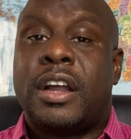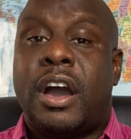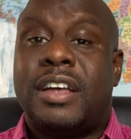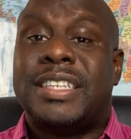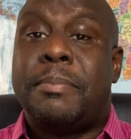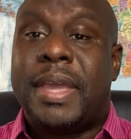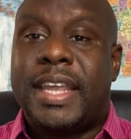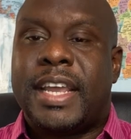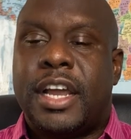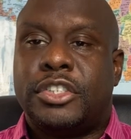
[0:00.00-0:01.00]
costs in
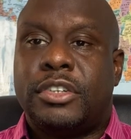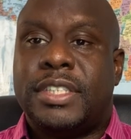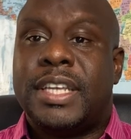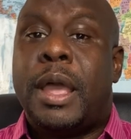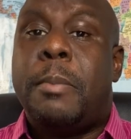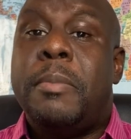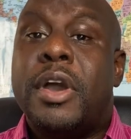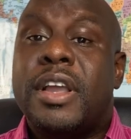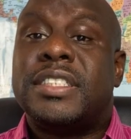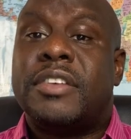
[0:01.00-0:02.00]
many countries,
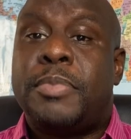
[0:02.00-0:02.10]
millions of